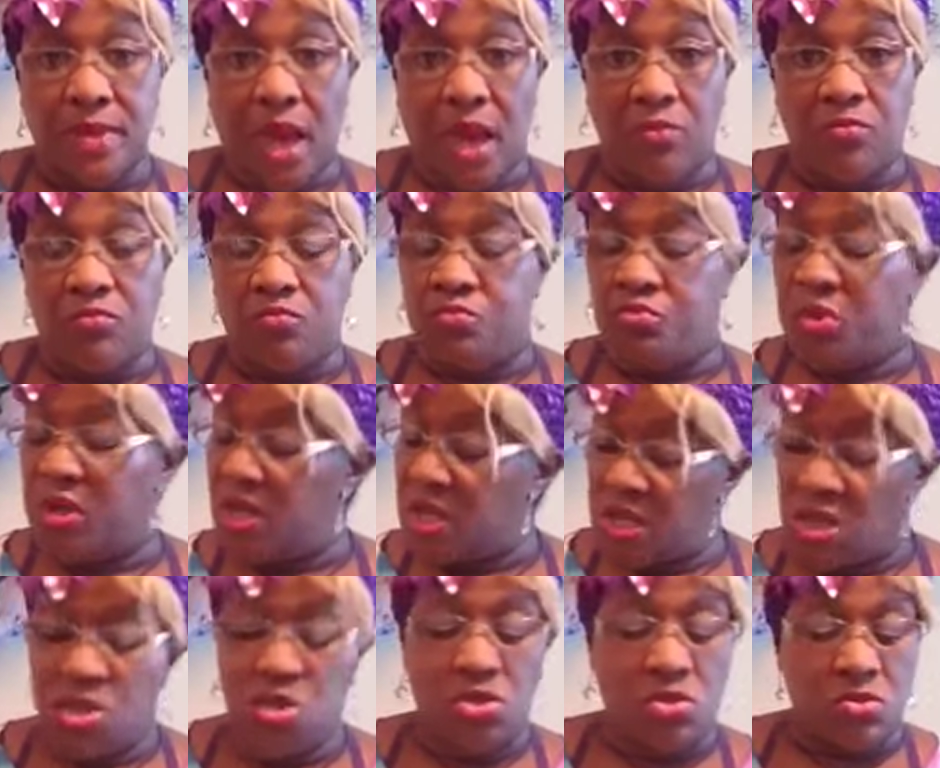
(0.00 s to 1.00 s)
I
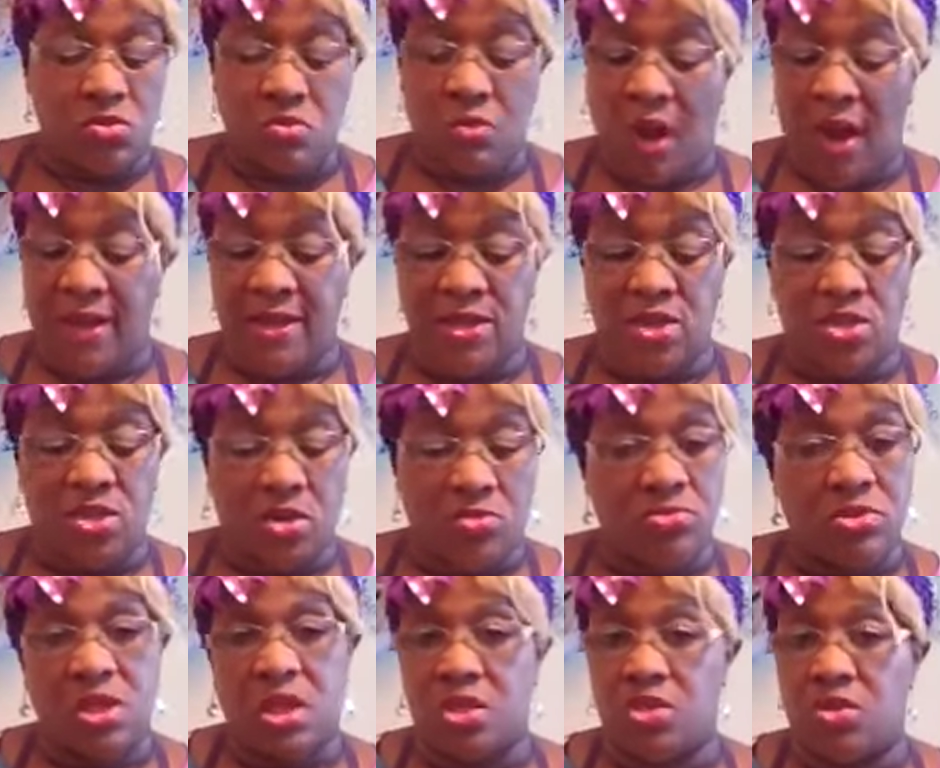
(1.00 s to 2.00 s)
really do. I
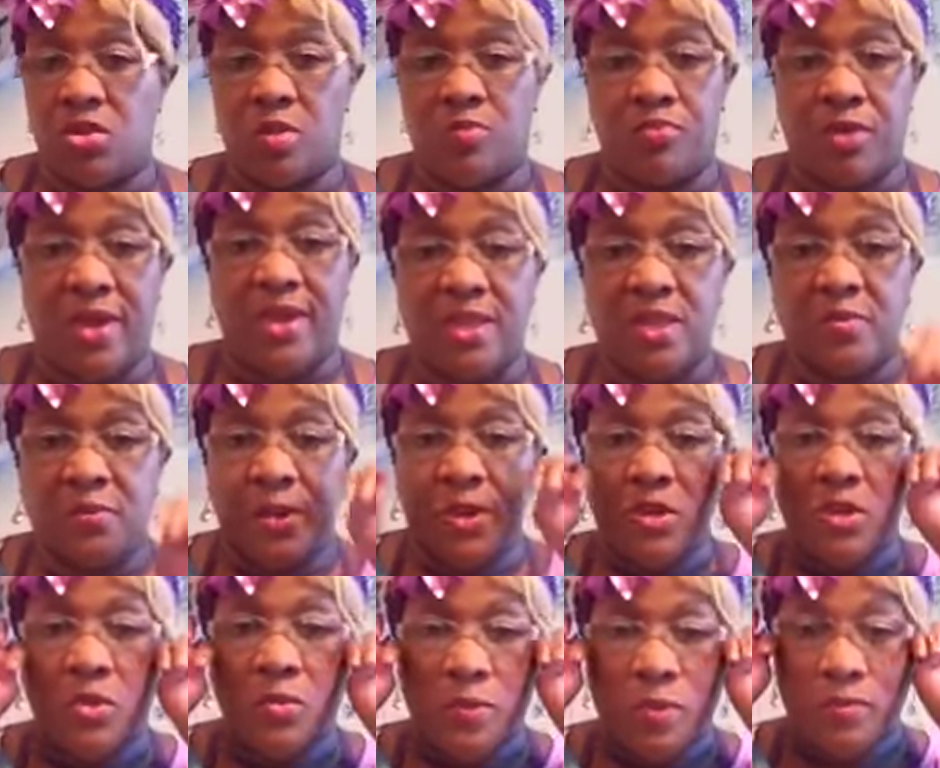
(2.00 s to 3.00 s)
don't think you're the brightest
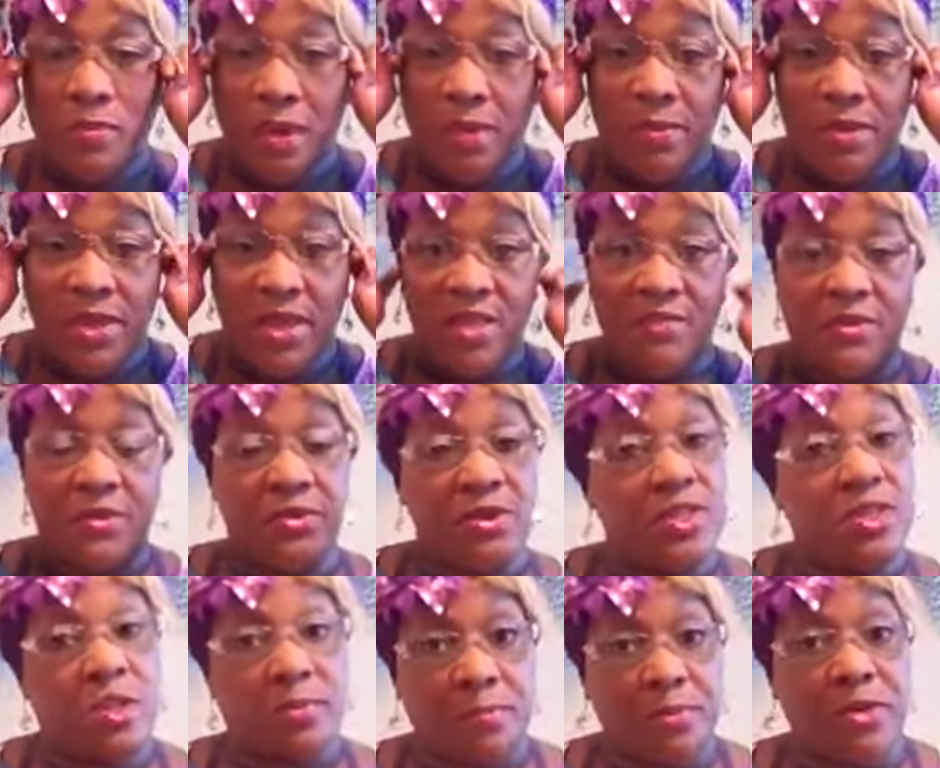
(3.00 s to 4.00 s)
pickle, but maybe that's very
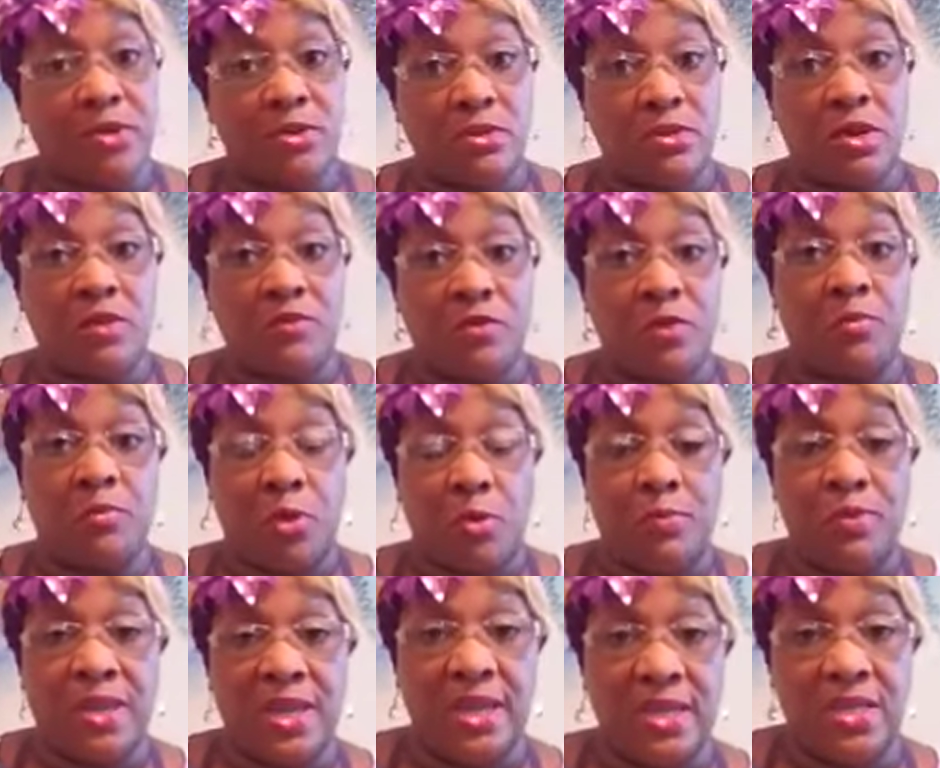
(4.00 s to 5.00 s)
typical of football
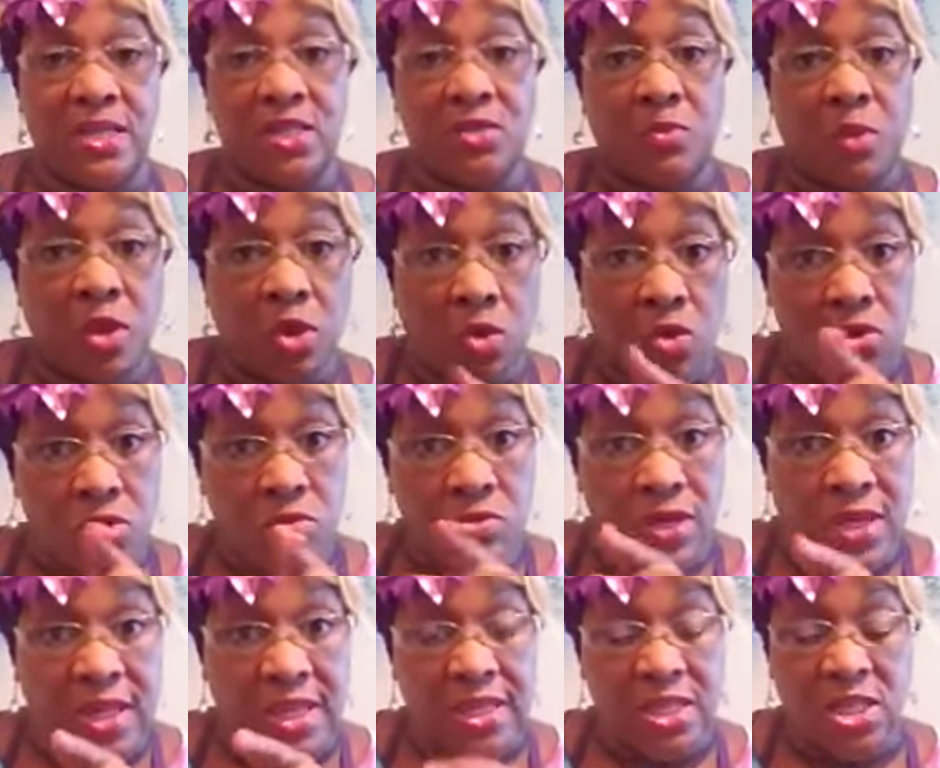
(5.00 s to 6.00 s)
players. That's why all you
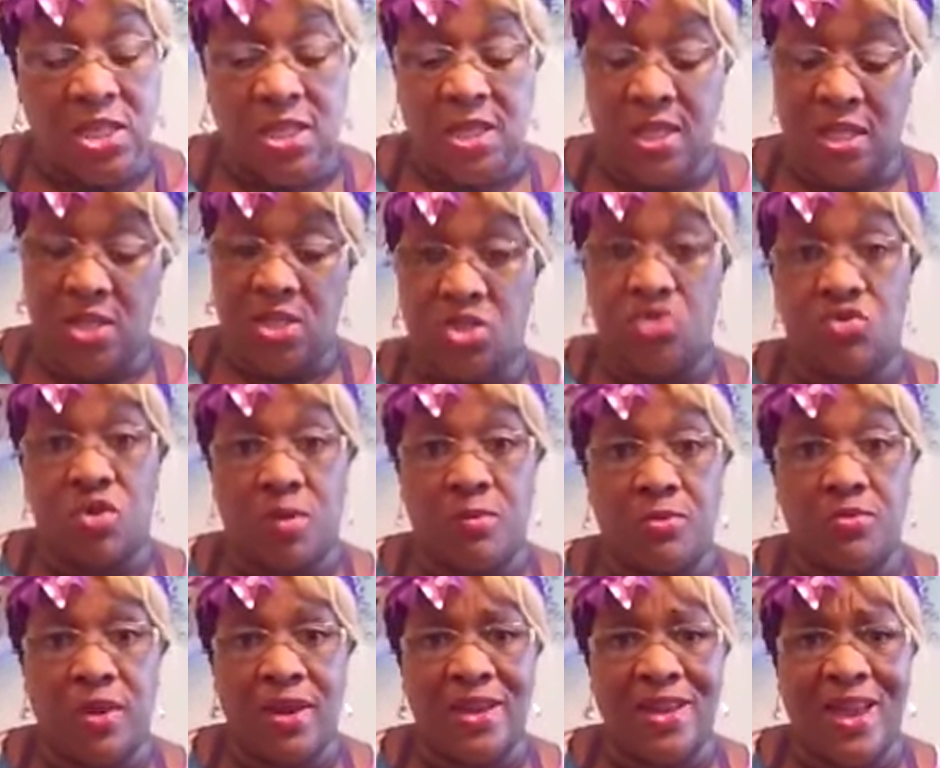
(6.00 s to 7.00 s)
idiots are getting into
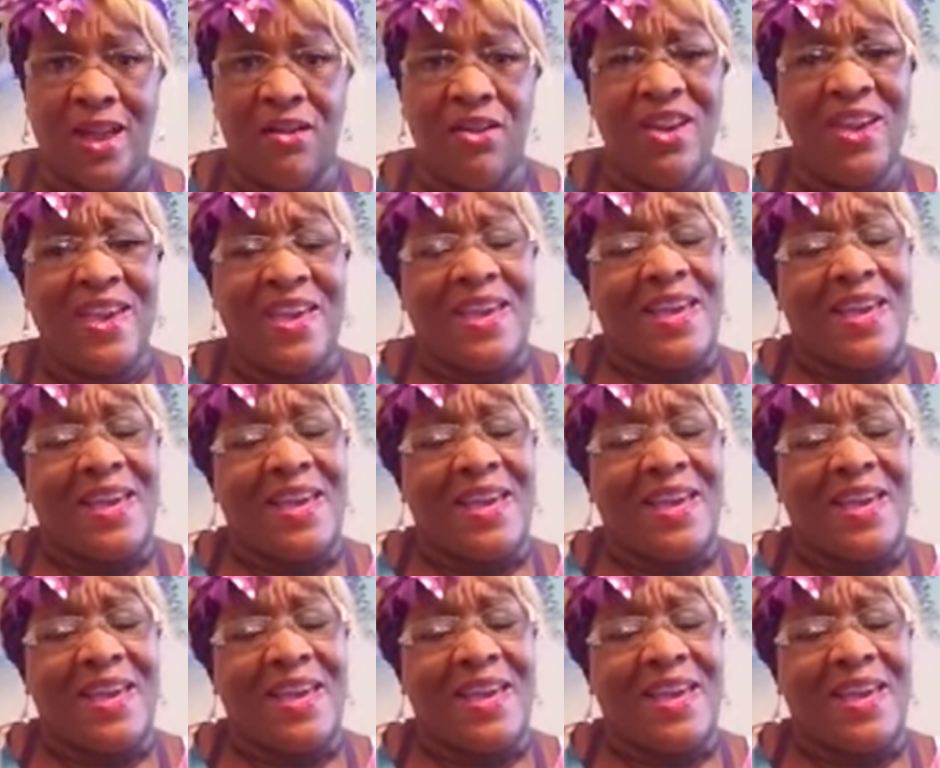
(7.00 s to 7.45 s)
trouble right now.